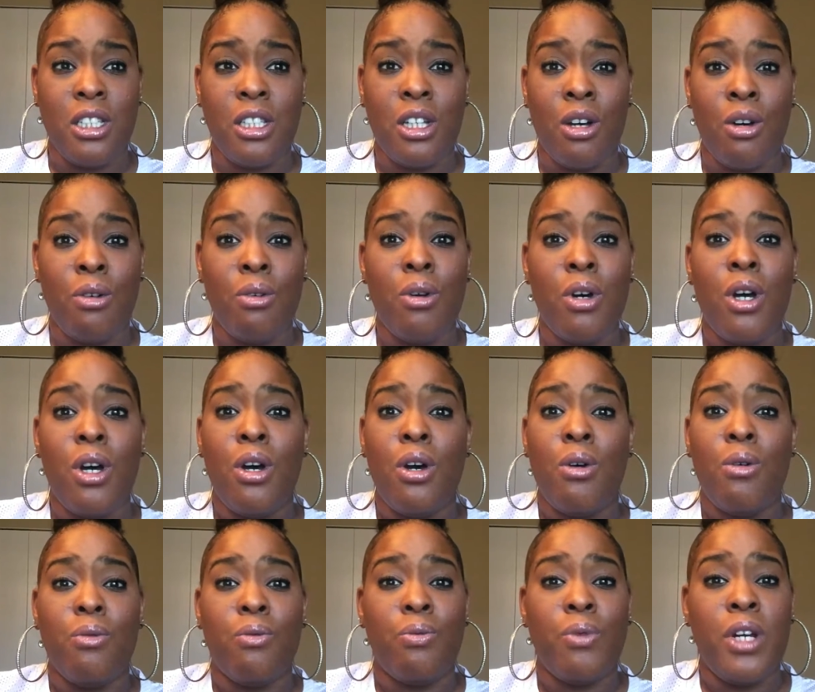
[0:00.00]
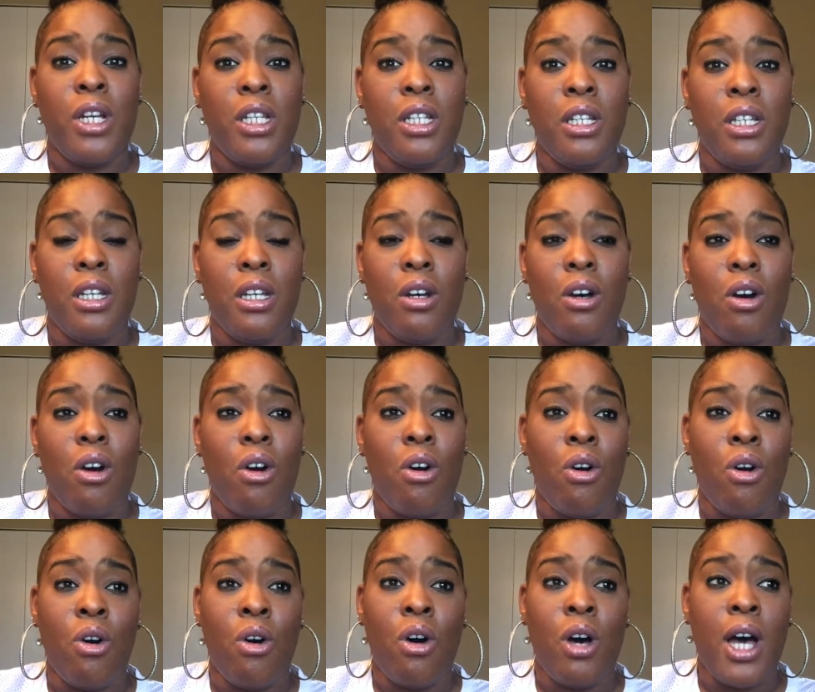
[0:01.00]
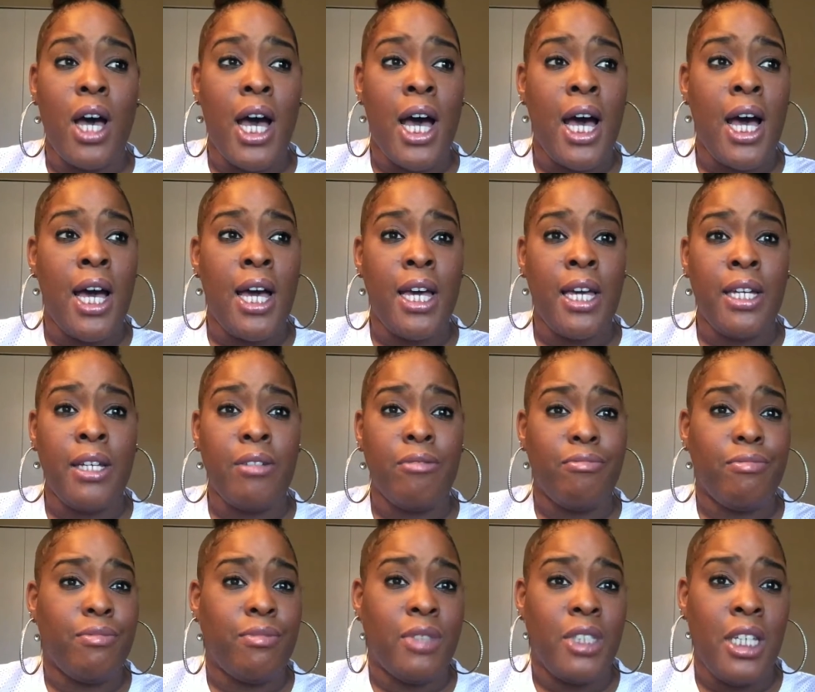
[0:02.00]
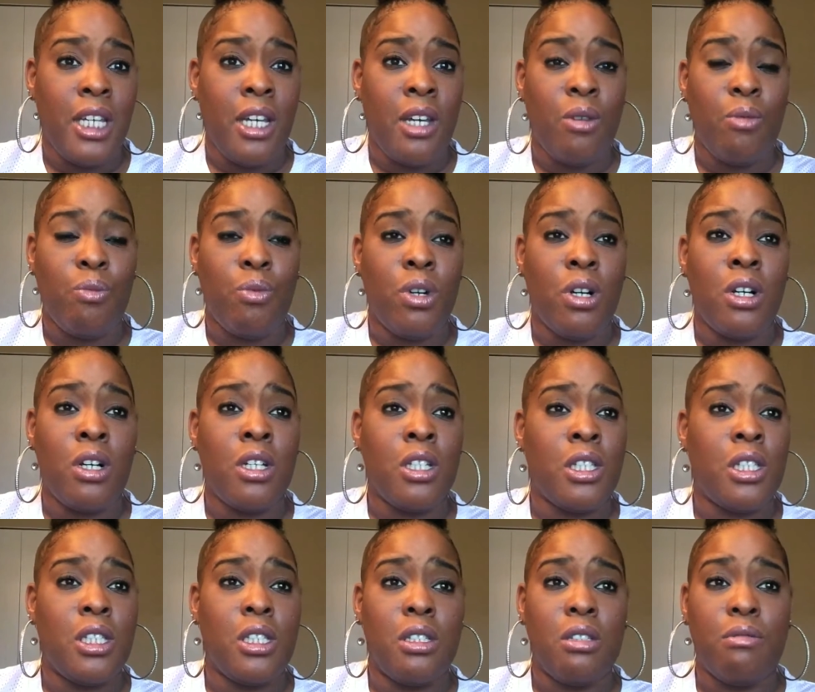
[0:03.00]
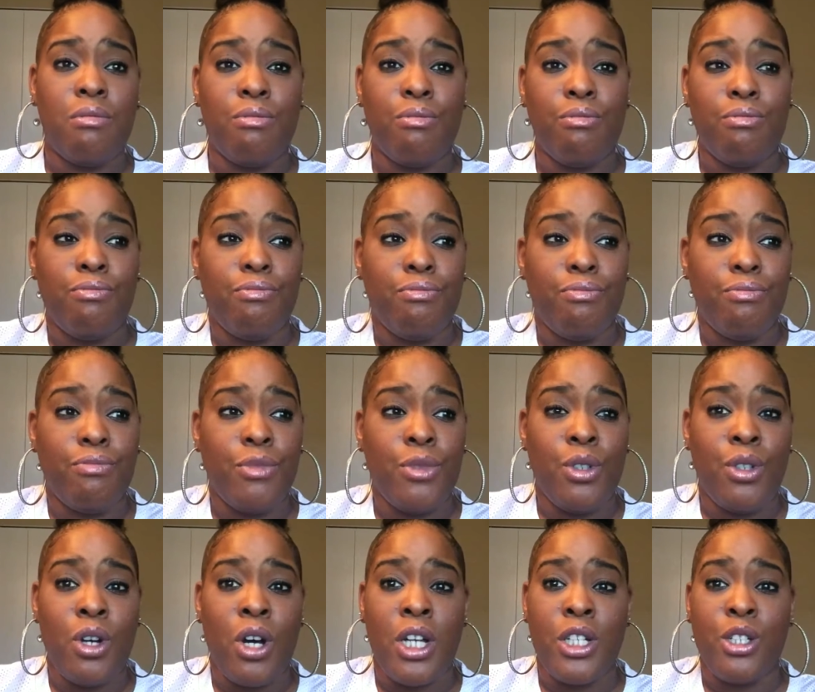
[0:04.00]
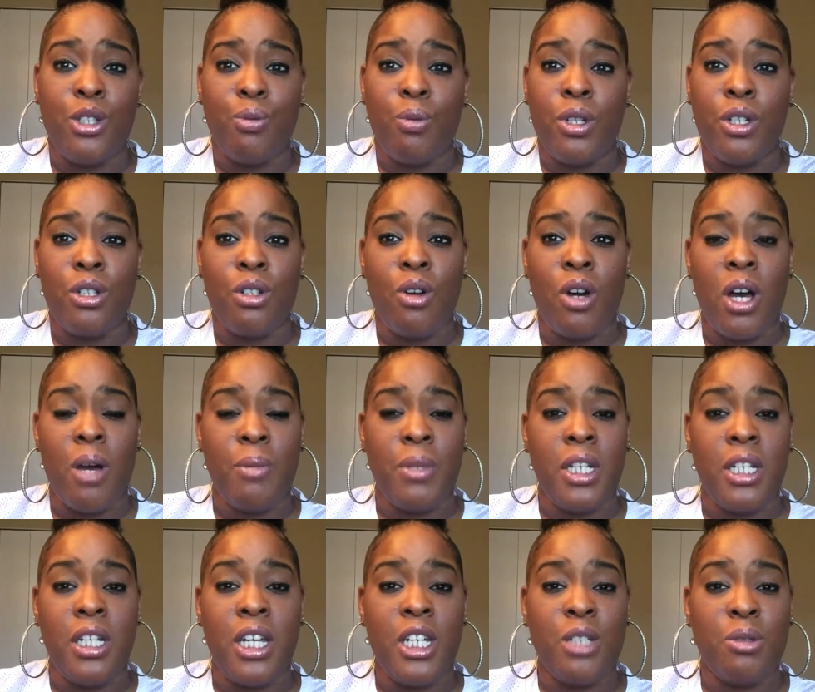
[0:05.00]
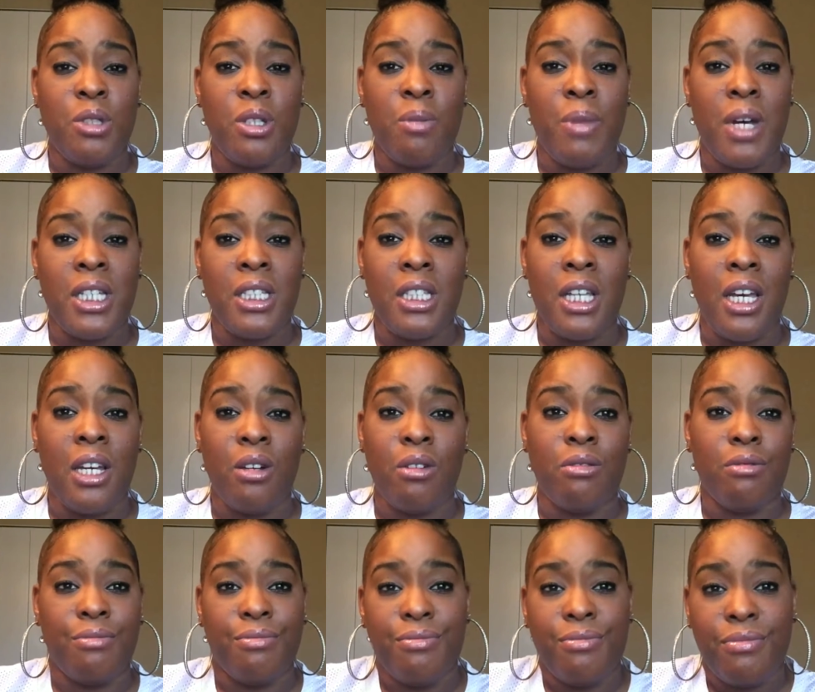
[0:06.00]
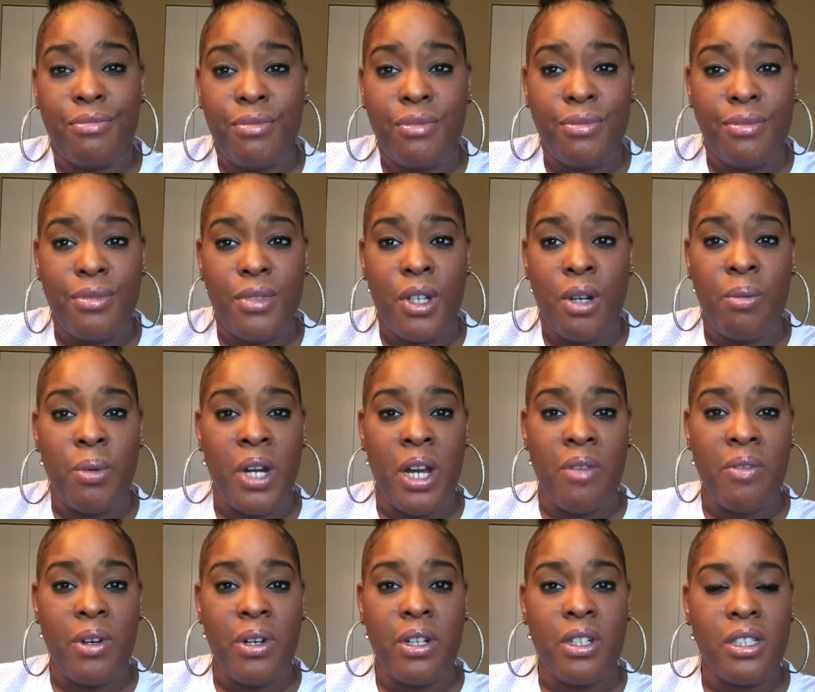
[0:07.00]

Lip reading: So really all I did was, I just wanted to know how many days was in my cycle or whatever.